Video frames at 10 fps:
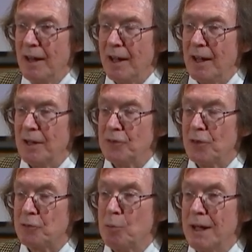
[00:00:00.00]
And
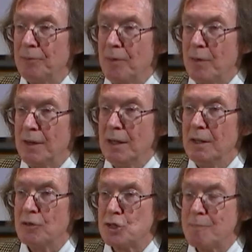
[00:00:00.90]
it's when
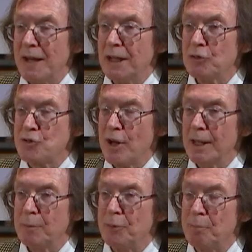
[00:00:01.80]
the Germanic
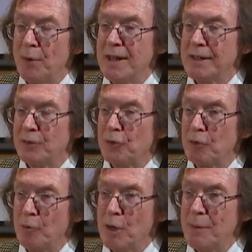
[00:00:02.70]
tribes break into
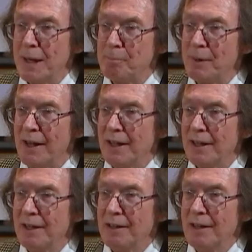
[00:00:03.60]
the Roman
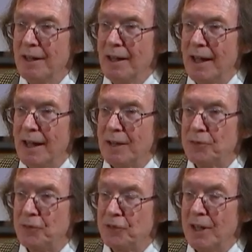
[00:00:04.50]
Empire
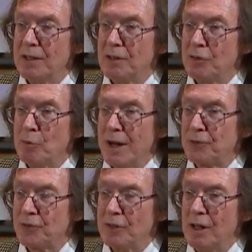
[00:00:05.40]
and take the
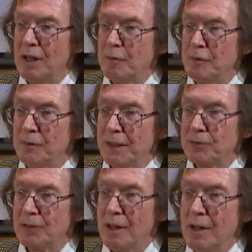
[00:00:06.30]
western half of
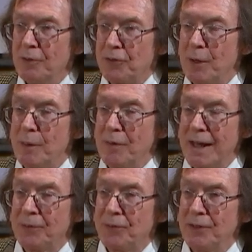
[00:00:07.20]
it. So in
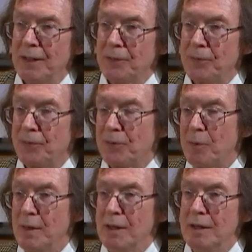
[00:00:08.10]
that sense,
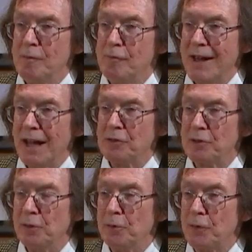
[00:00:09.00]
the
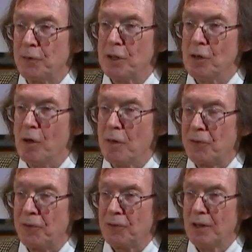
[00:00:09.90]
Vandals, the
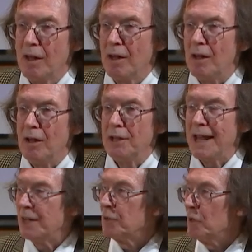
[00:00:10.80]
Goths, are
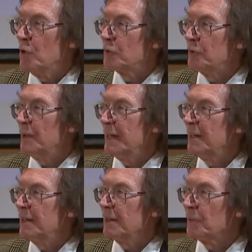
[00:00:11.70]
landlocked
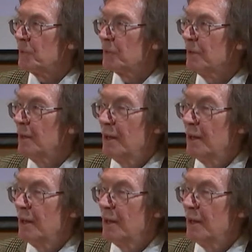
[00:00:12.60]
Vikings.